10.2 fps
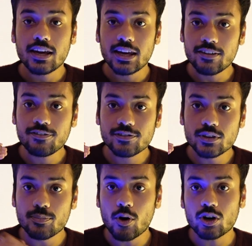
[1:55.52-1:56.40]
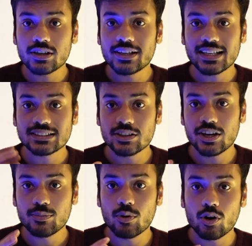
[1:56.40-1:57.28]
If the model detects a
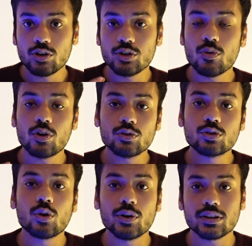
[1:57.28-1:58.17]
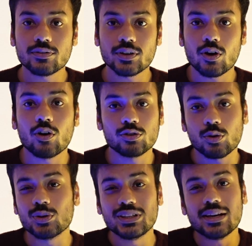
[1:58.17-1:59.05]
red ball, you want to throw it away or
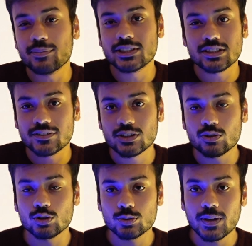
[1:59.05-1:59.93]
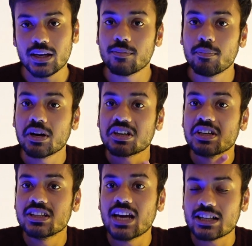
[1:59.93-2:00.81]
throw the image away, so to speak. But
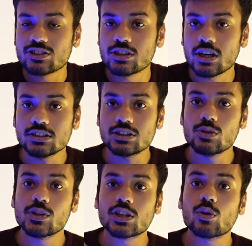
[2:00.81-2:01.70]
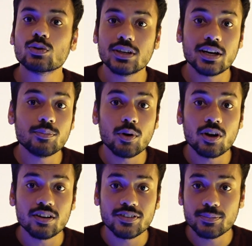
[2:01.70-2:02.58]
in the actual task, you will throw the red ball away